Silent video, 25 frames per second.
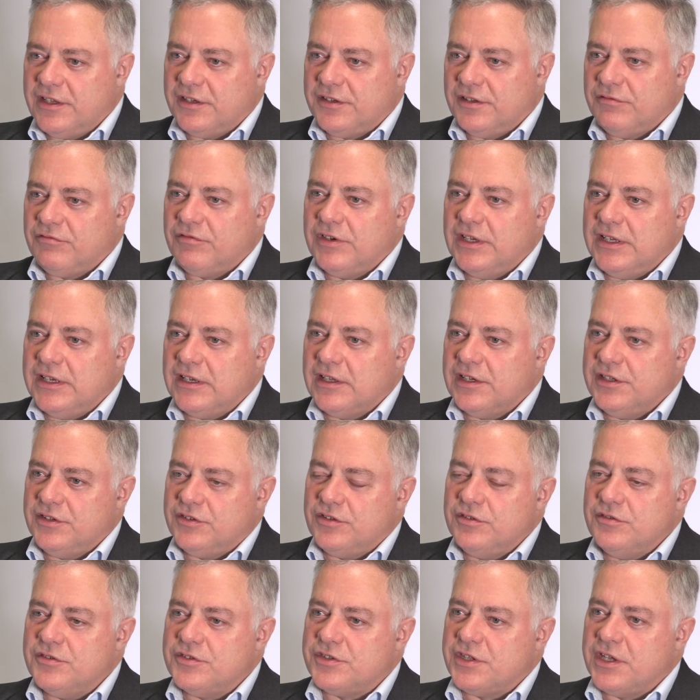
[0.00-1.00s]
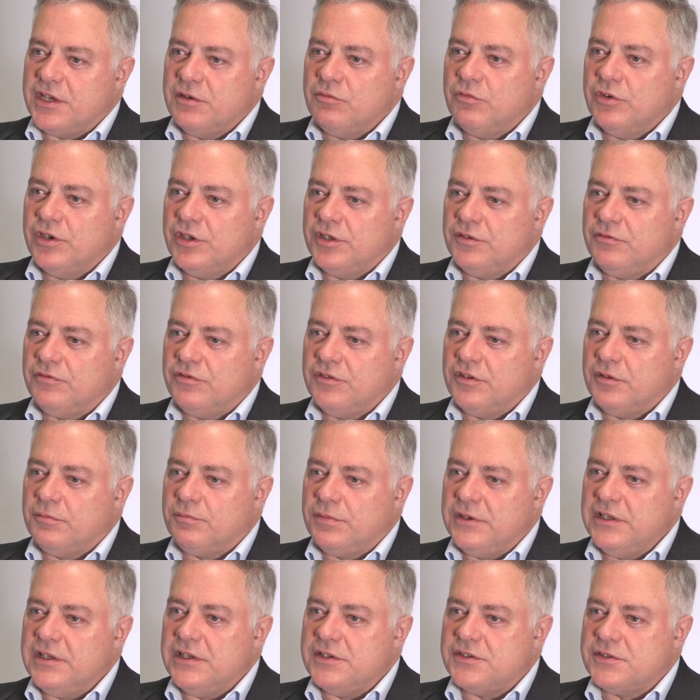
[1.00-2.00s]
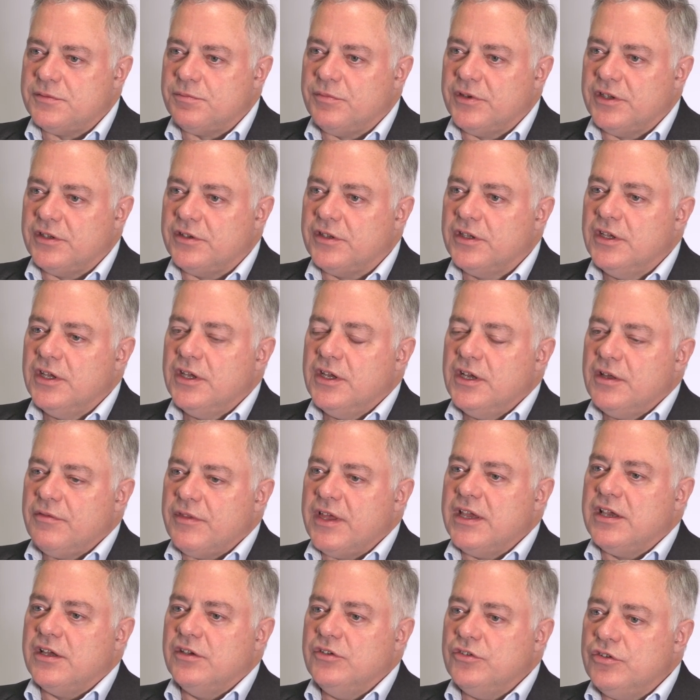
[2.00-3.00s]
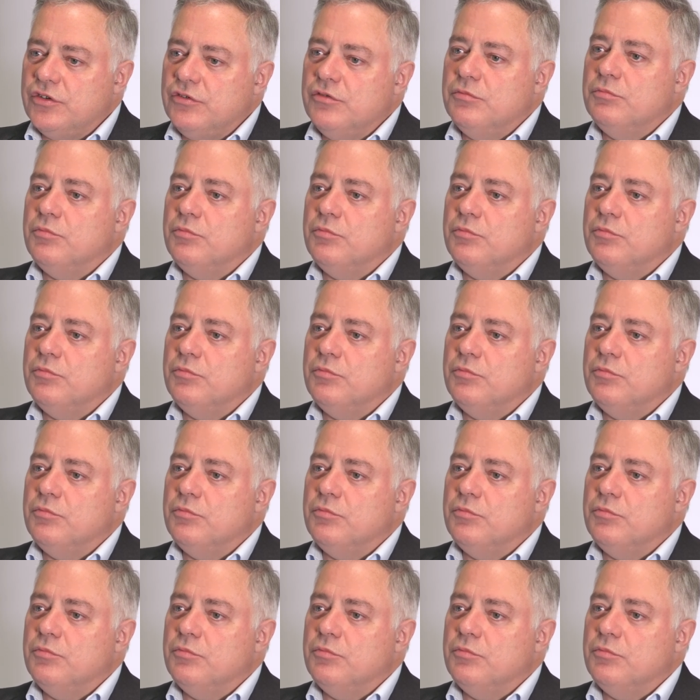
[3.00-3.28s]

I don't really like to use that word for the police, but they can do